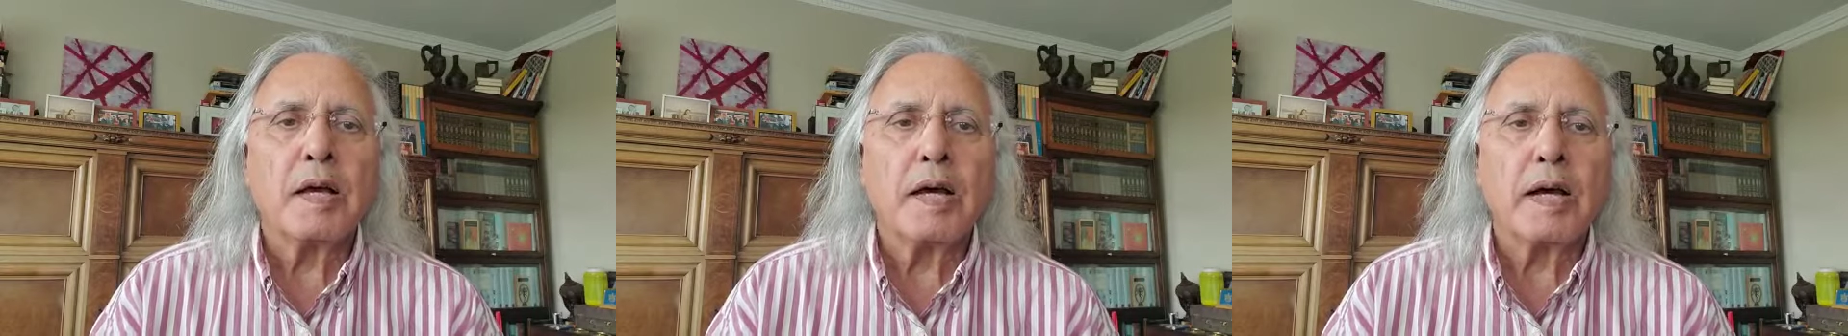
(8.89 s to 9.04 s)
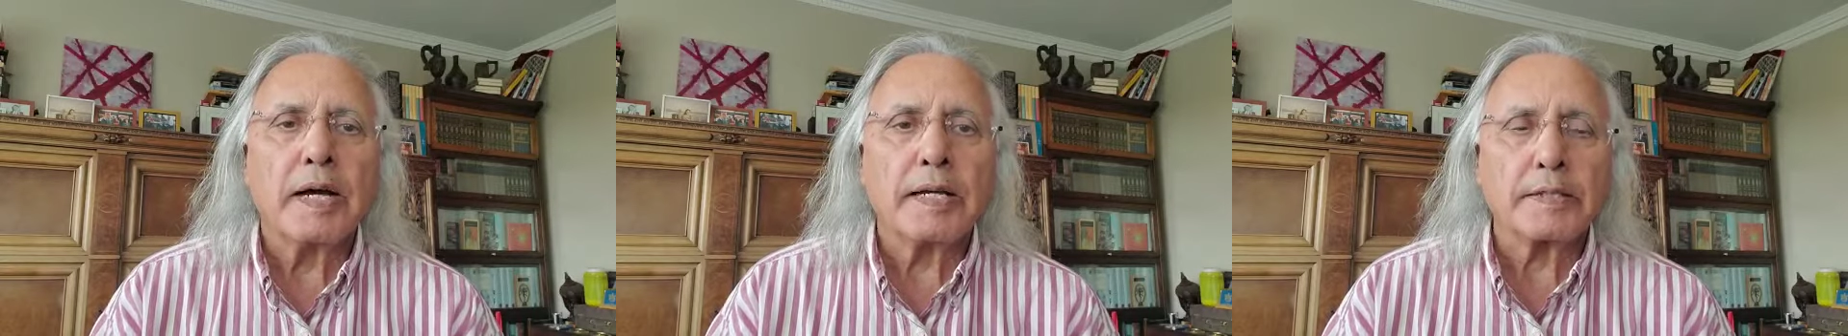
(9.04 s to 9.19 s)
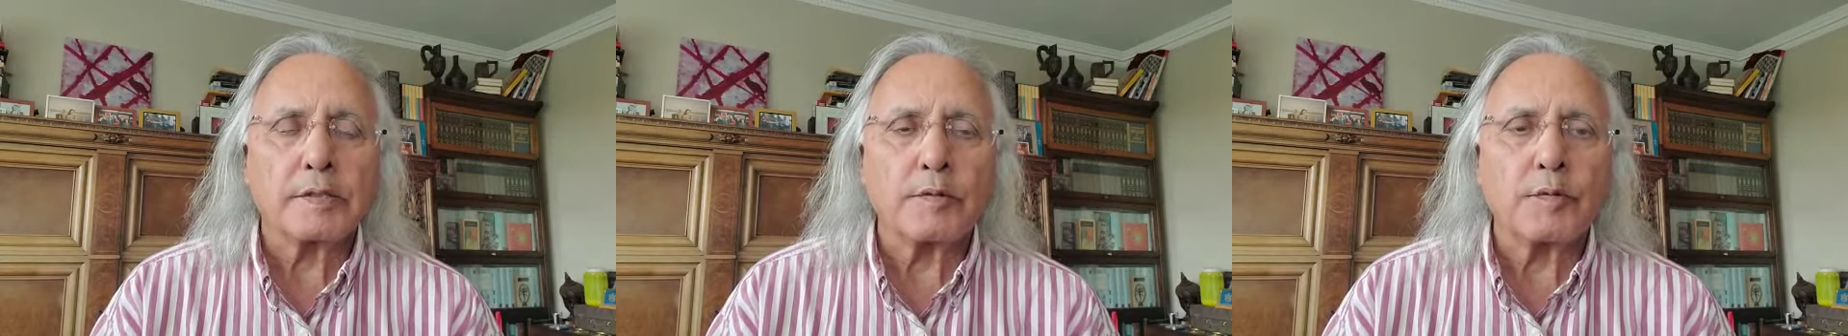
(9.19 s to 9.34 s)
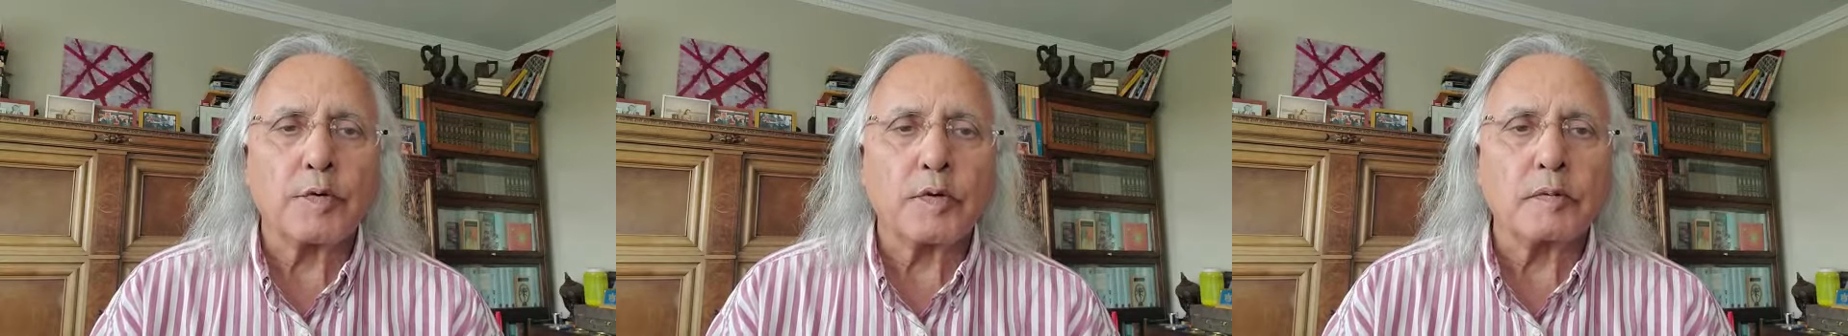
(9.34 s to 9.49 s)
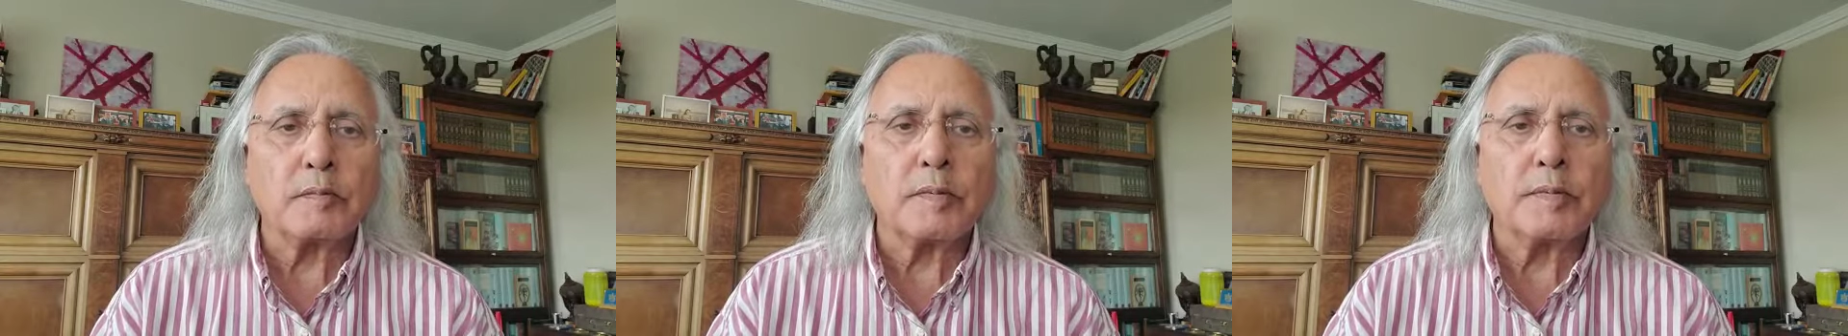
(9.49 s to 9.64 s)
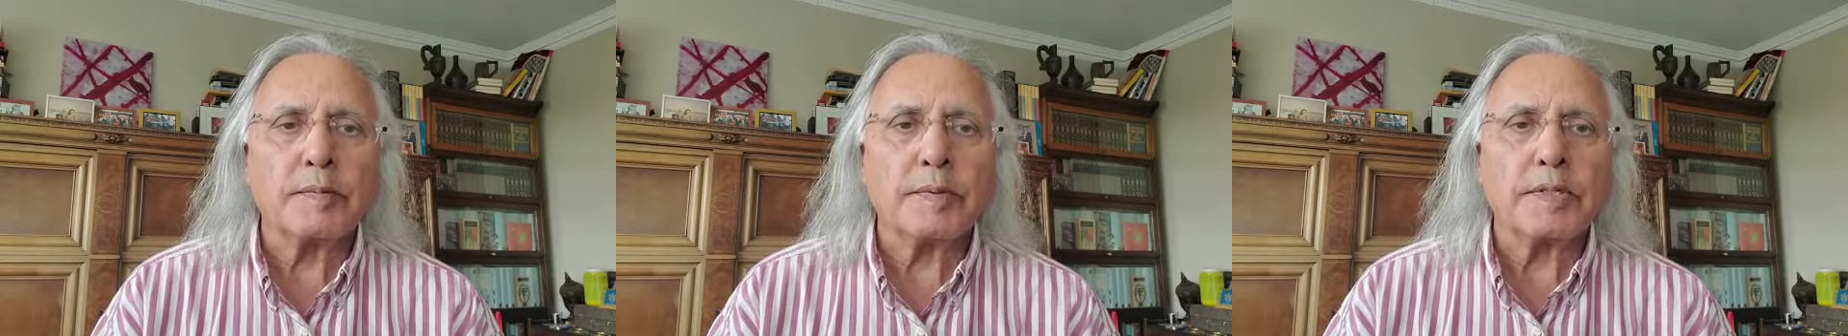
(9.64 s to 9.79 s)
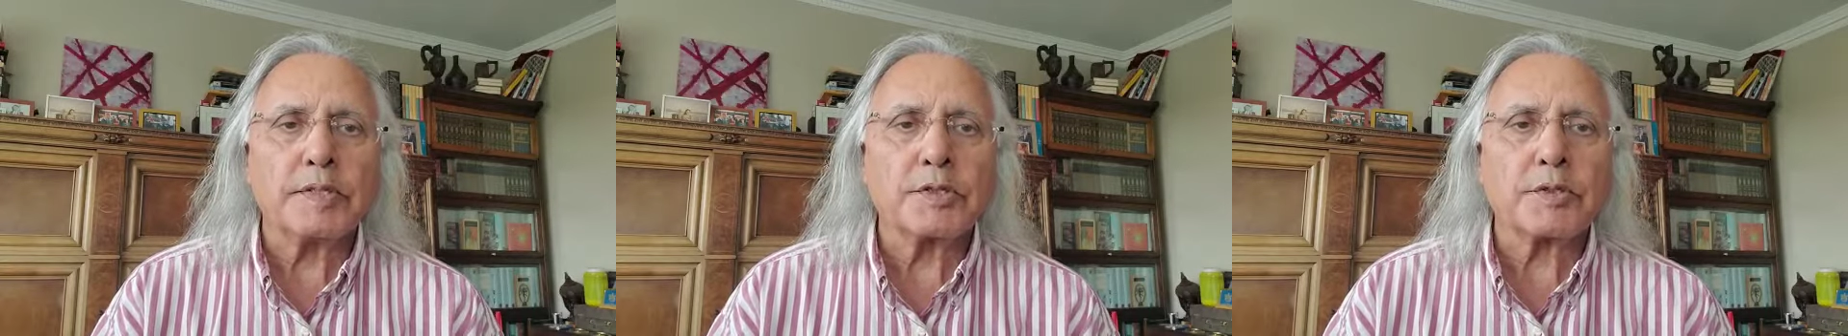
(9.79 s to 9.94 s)
As a
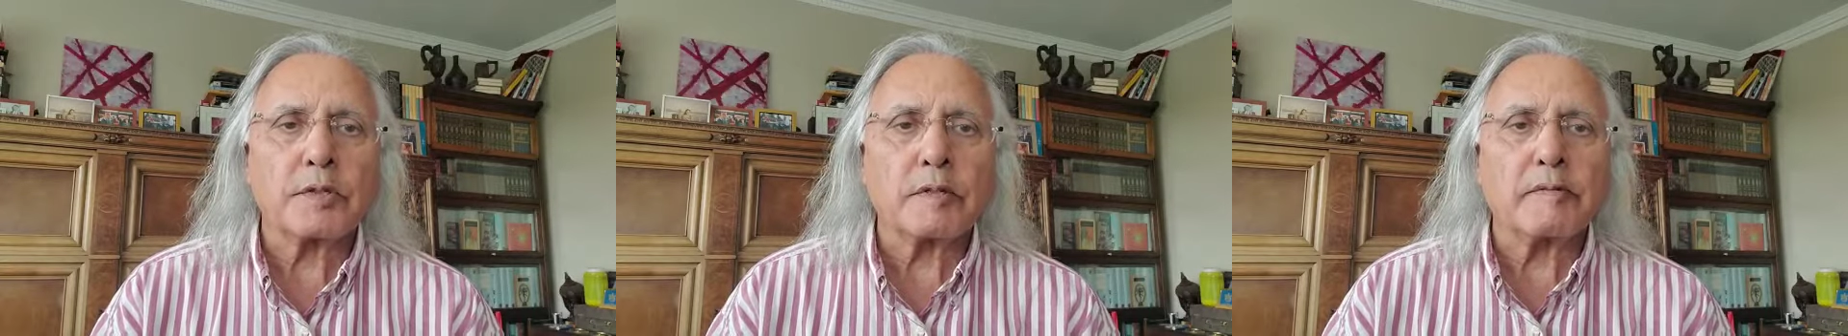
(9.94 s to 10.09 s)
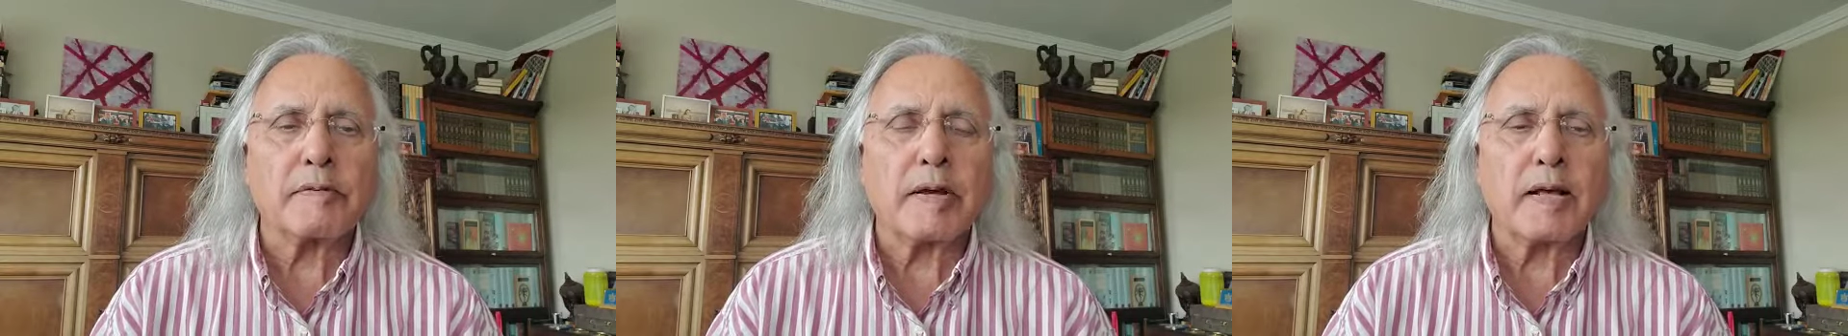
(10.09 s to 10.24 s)
former Minister of